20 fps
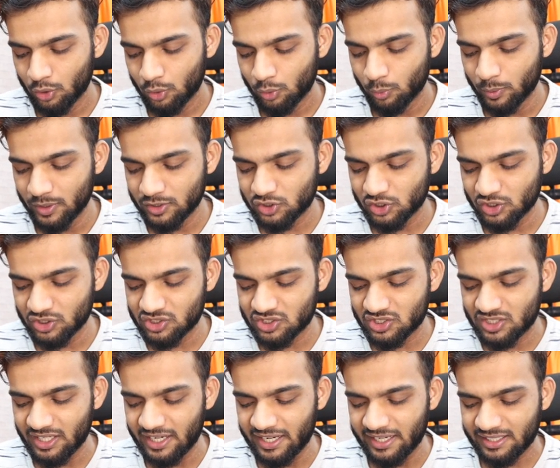which is
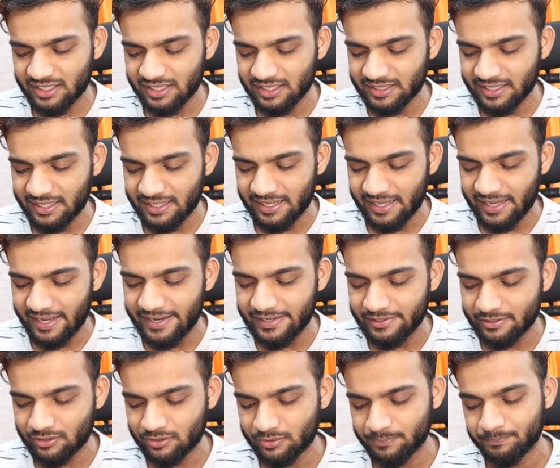greater than
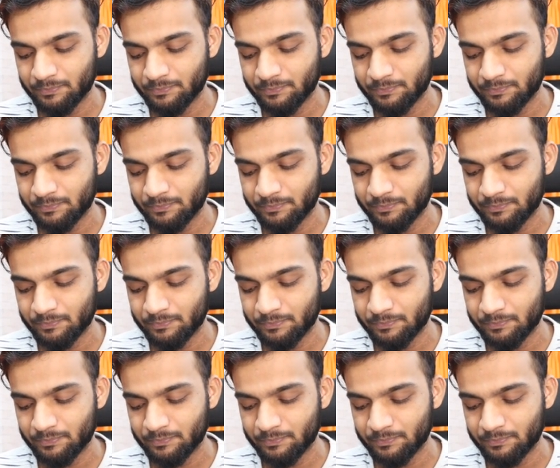8,